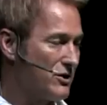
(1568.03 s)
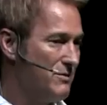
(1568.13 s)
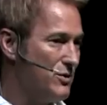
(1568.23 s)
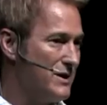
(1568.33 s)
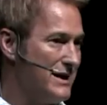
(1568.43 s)

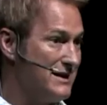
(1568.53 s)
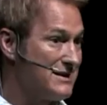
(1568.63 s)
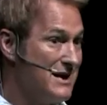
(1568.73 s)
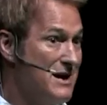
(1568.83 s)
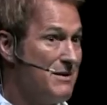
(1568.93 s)
communities,
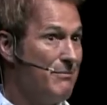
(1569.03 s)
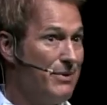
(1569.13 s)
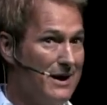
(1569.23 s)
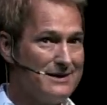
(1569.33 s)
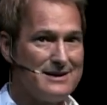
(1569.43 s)

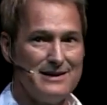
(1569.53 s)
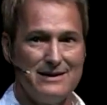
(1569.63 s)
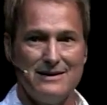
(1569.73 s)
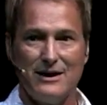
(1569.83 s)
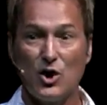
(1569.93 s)
but
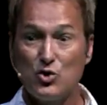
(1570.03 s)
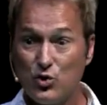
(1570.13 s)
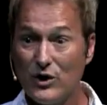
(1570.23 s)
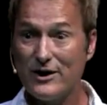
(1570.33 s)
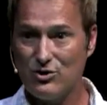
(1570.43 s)
a
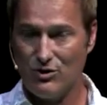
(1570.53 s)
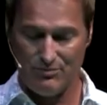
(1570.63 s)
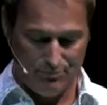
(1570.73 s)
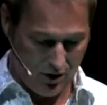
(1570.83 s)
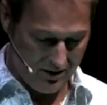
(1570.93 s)
critical
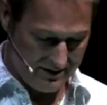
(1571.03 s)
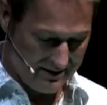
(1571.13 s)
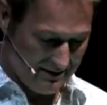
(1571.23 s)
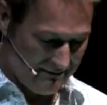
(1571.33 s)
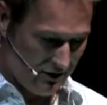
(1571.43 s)
part
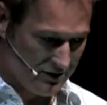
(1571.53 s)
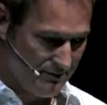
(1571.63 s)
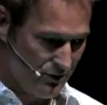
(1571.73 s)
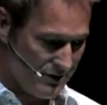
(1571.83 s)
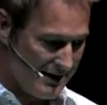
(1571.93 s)
of our
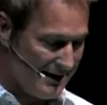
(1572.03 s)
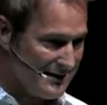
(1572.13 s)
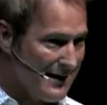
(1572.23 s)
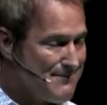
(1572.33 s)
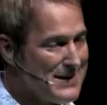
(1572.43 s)
community.
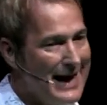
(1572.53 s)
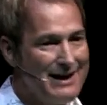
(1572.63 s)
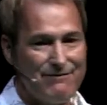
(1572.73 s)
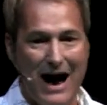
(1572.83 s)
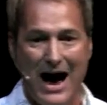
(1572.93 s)
And
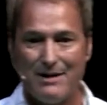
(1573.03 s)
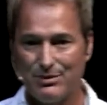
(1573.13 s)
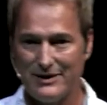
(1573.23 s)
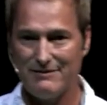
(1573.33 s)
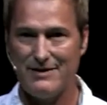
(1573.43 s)
if I
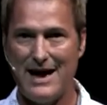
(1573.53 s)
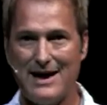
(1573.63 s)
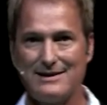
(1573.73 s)
believe that,